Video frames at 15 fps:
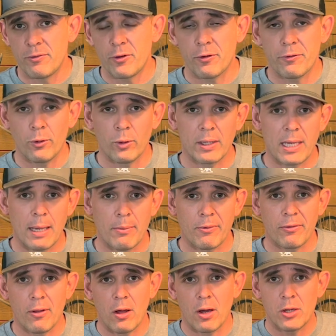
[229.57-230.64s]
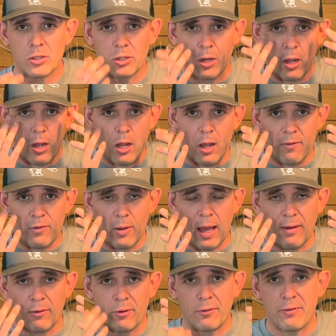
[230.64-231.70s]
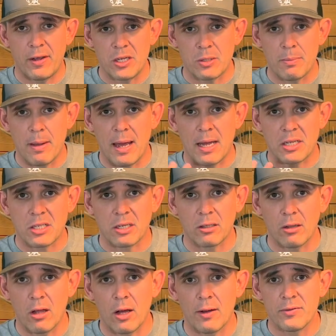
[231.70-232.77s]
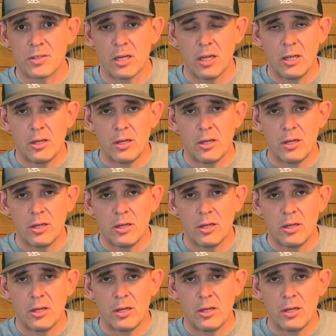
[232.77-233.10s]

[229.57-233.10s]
If you're fully camouflaged, if you have on a face mask, gloves,